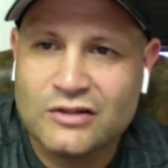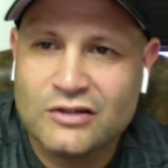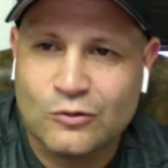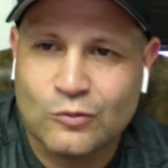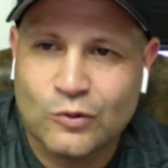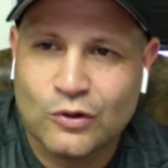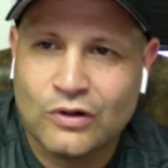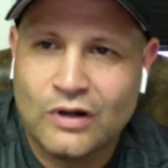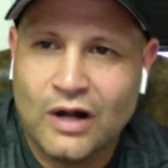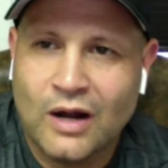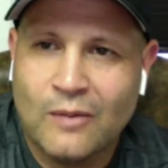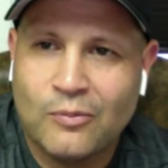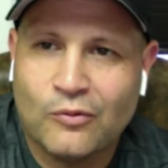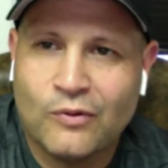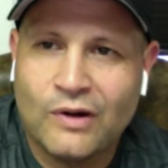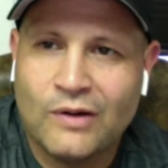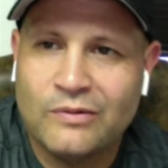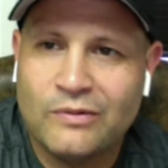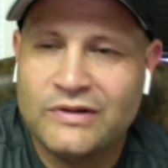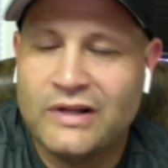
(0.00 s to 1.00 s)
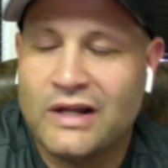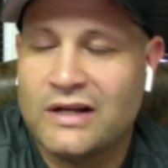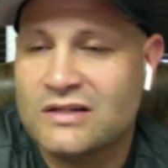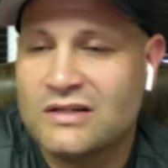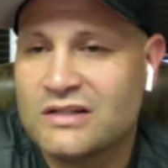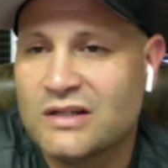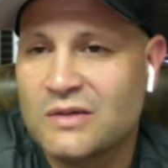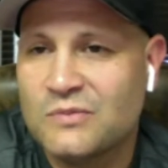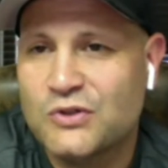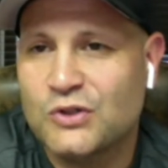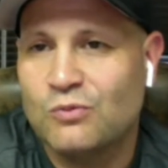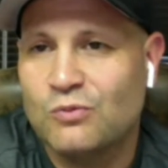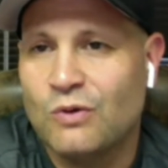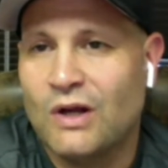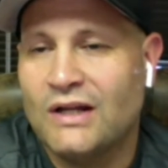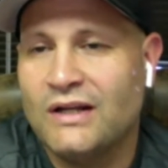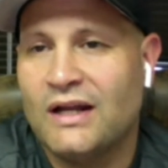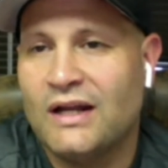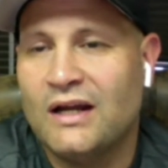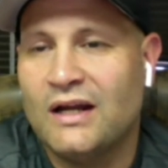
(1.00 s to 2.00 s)
So we're going to operate with that assumption
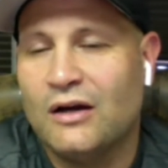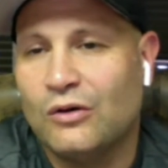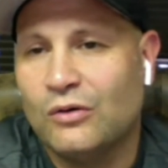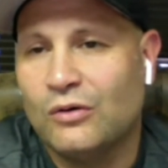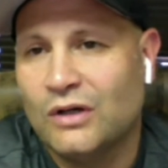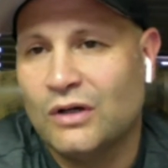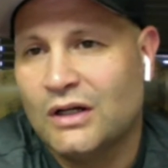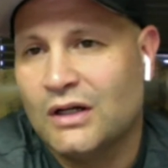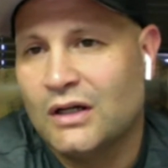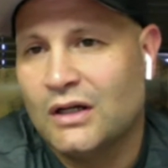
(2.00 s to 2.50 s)
right now.